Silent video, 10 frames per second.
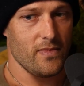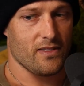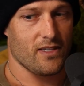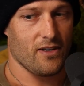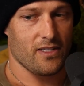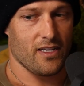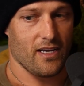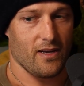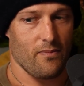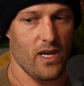And so I was
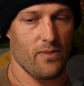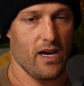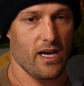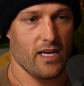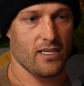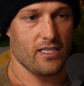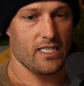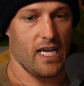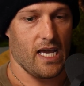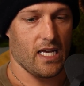like, maybe I can
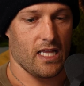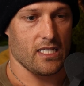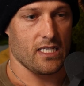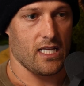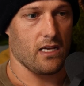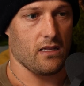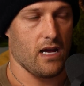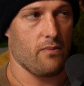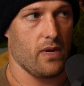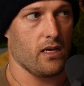just take this thing
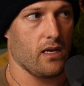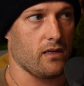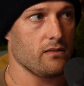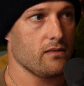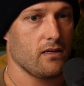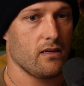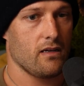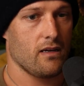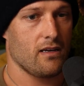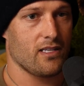that I'm making
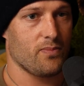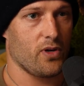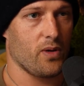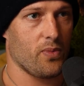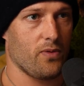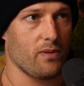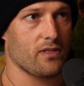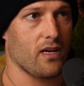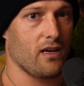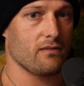and just put up a
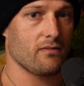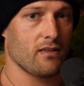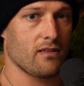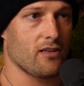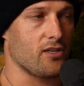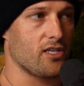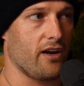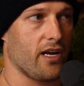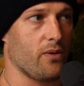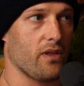website and start
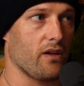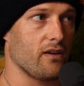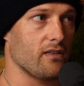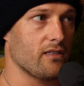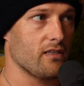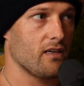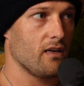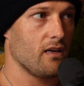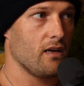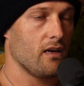sharing it with others.
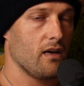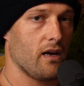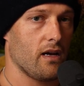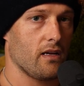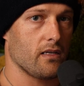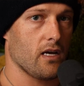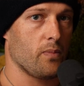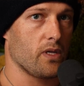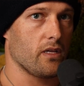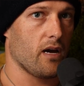And
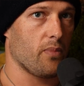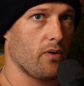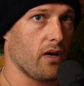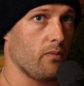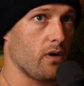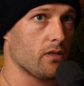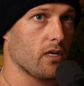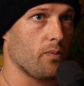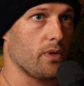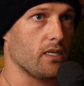up until that point, most
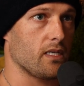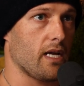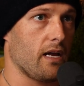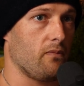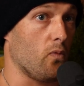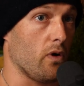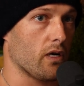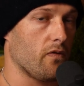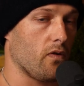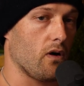companies that I had
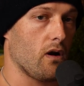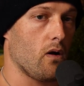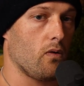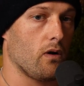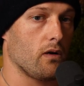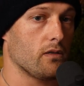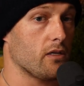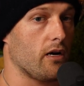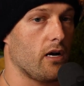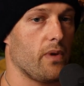worked for or
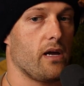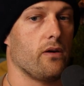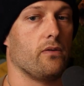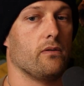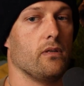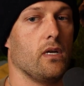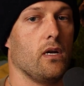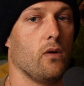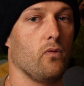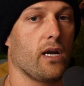started on my own
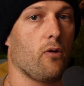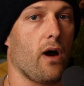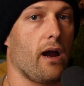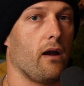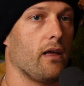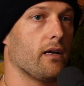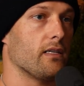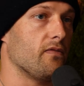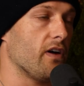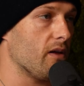required like
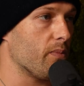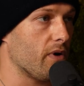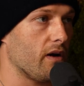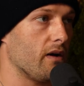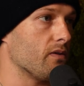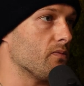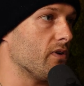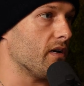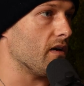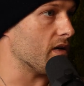a developer. I was
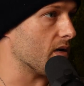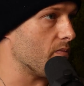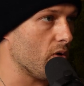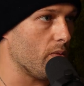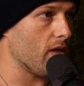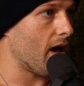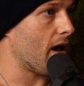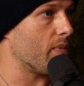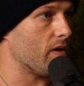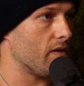working on like a mobile
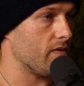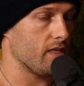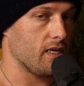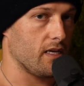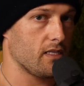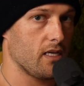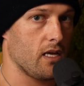app and all of these things.